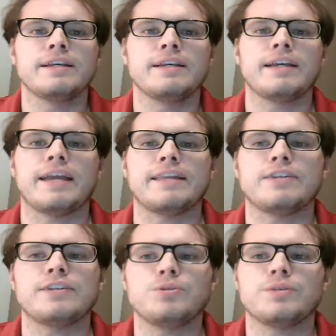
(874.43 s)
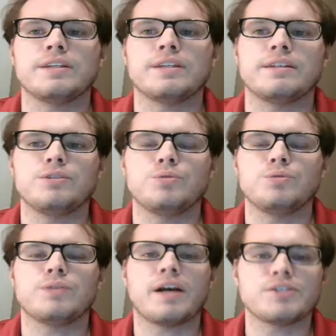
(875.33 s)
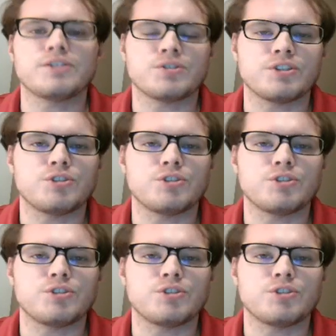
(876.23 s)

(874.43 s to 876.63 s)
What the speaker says: and that you consciously